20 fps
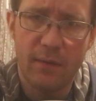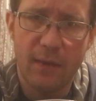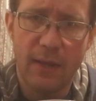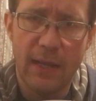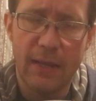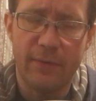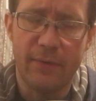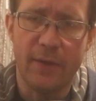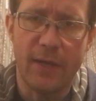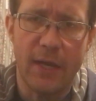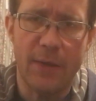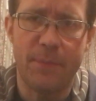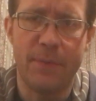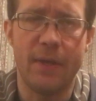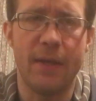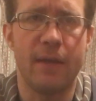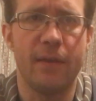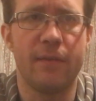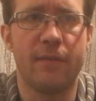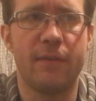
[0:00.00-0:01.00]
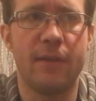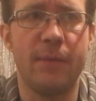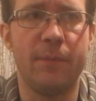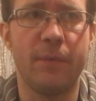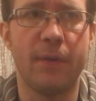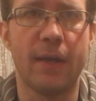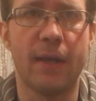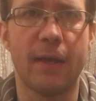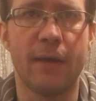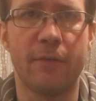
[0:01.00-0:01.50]
hazy IPAs
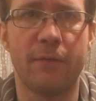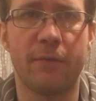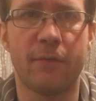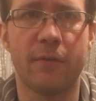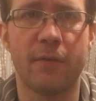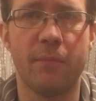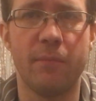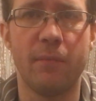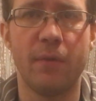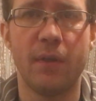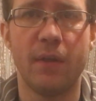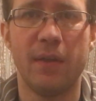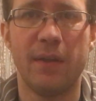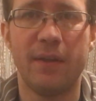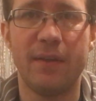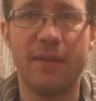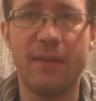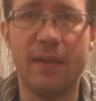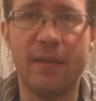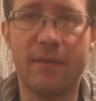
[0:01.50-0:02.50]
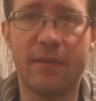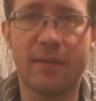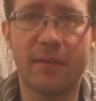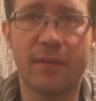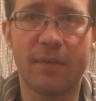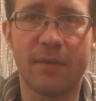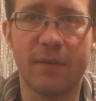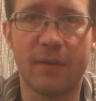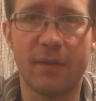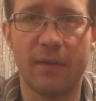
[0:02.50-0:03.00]
seem to have some
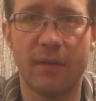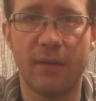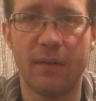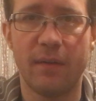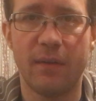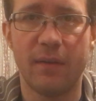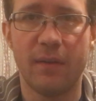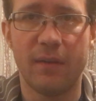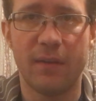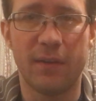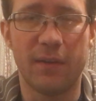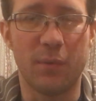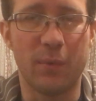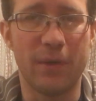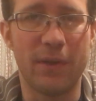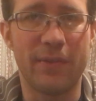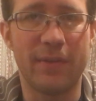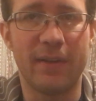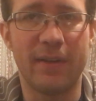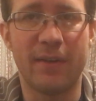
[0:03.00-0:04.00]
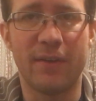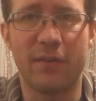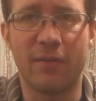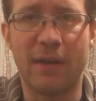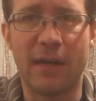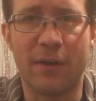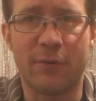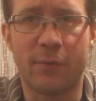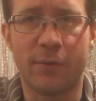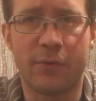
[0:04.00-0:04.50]
yeast that, and the way that it
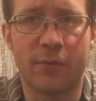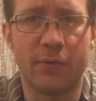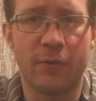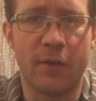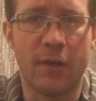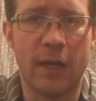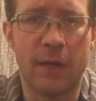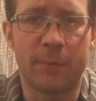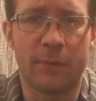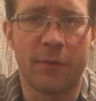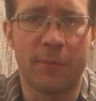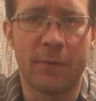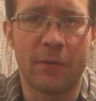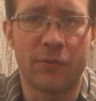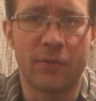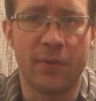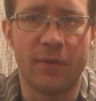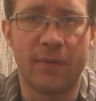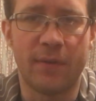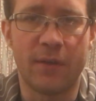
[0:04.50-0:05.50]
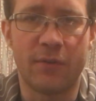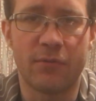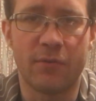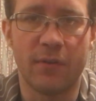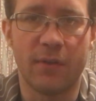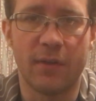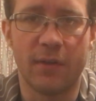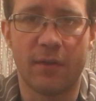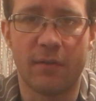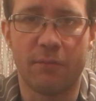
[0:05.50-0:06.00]
interacts with certain hops, especially
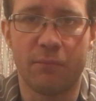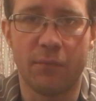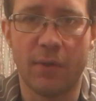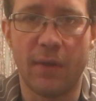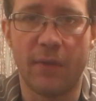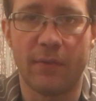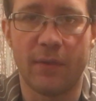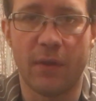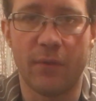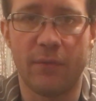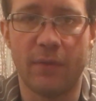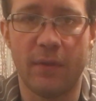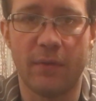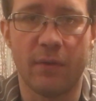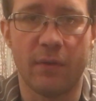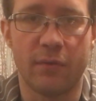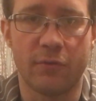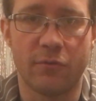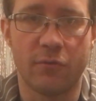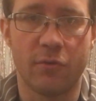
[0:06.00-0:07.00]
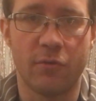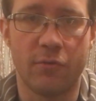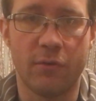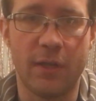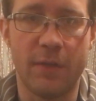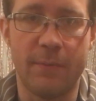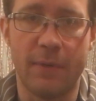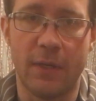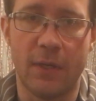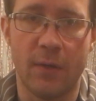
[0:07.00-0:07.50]
Citra, it brings out these ultra
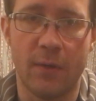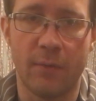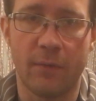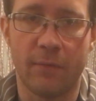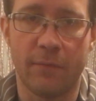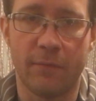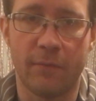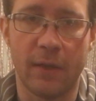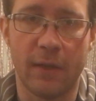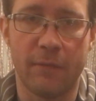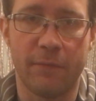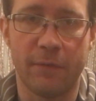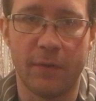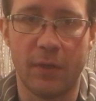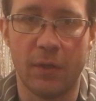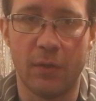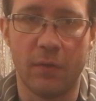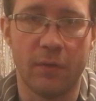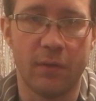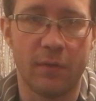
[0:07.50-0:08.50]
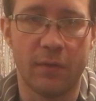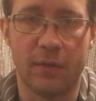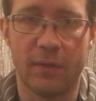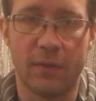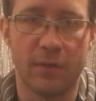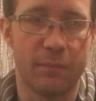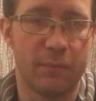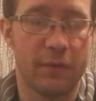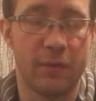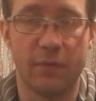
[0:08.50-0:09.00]
creamy notes like vanilla,
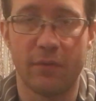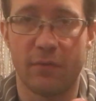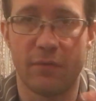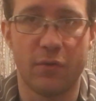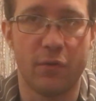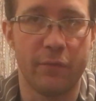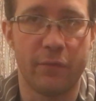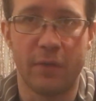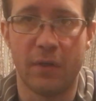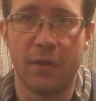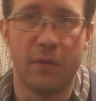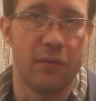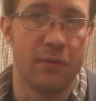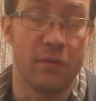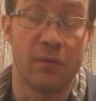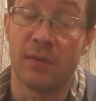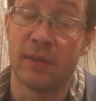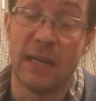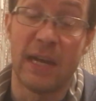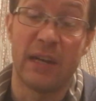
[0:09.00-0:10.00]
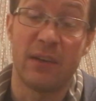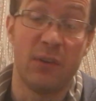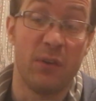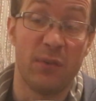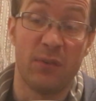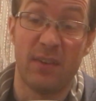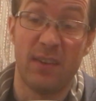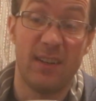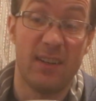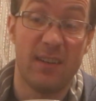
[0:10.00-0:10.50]
and there's no vanilla or
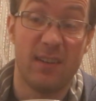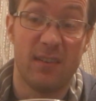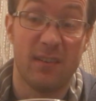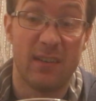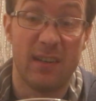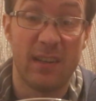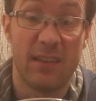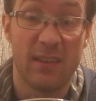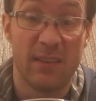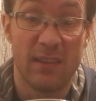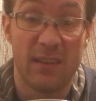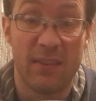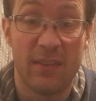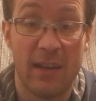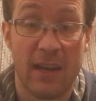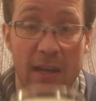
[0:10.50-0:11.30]
lactose in it or anything like